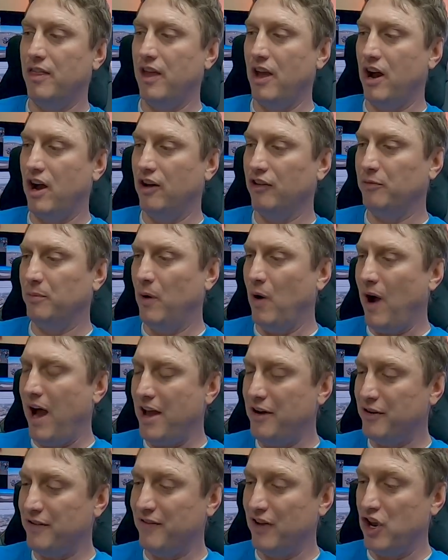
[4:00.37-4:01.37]
the Osmo,
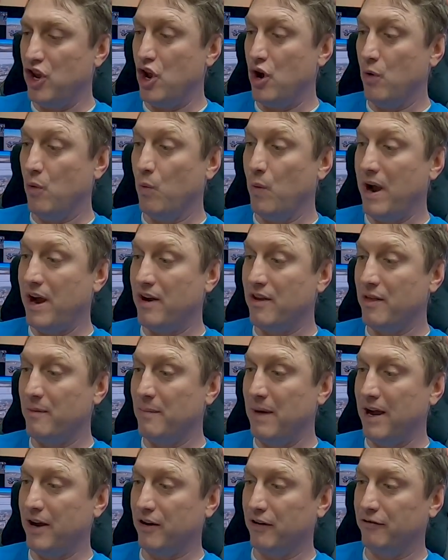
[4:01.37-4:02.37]
I don't even know where the
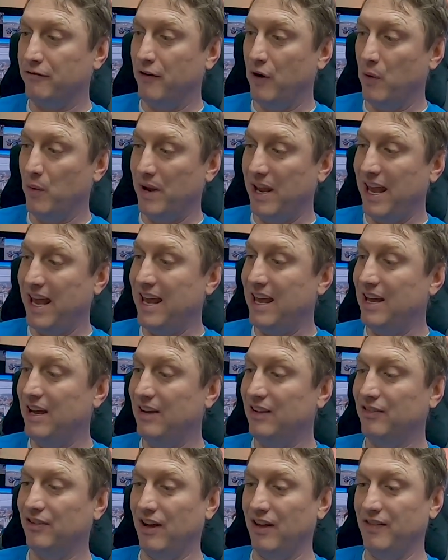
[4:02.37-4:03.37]
microphone
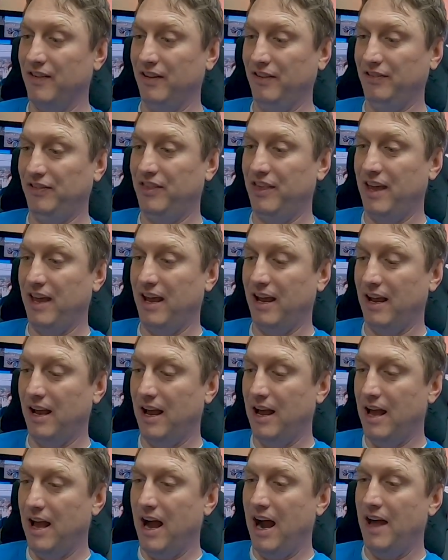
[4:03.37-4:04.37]
is on this thing.
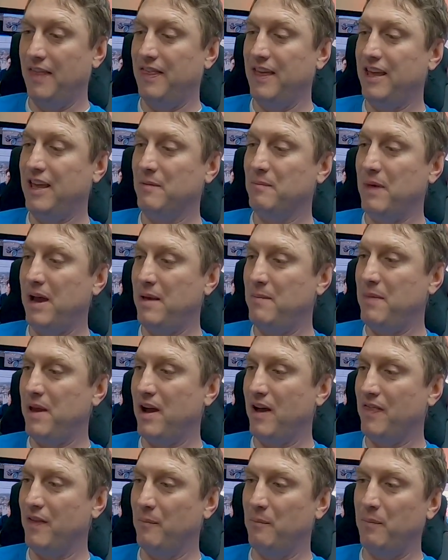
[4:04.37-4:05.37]
I think it might
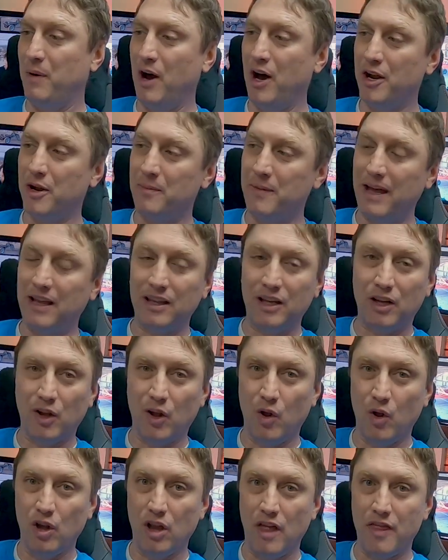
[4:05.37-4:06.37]
be on the bottom, that little
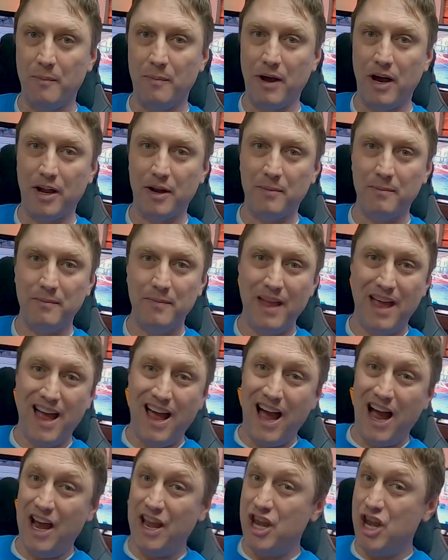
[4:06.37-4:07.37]
hole on the bottom.
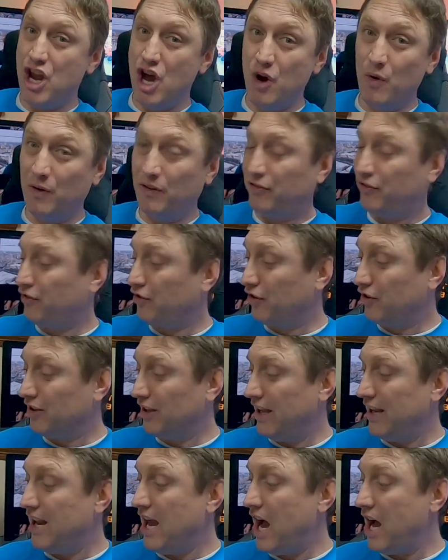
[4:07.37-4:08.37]
I know it's
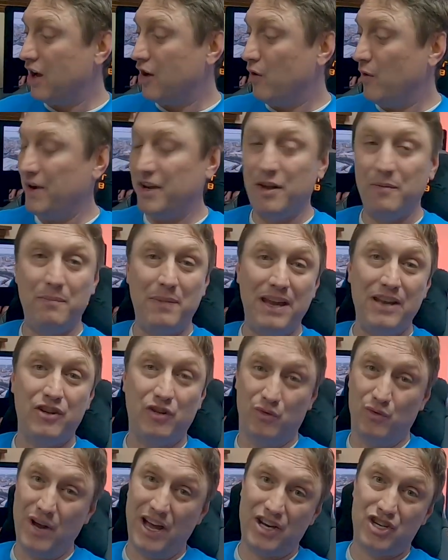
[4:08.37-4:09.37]
certainly not going to be
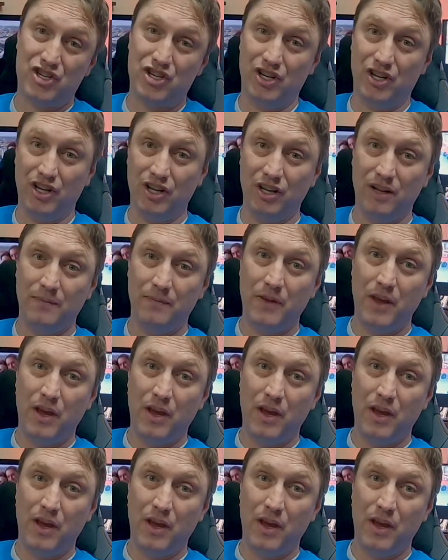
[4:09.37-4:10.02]
directional.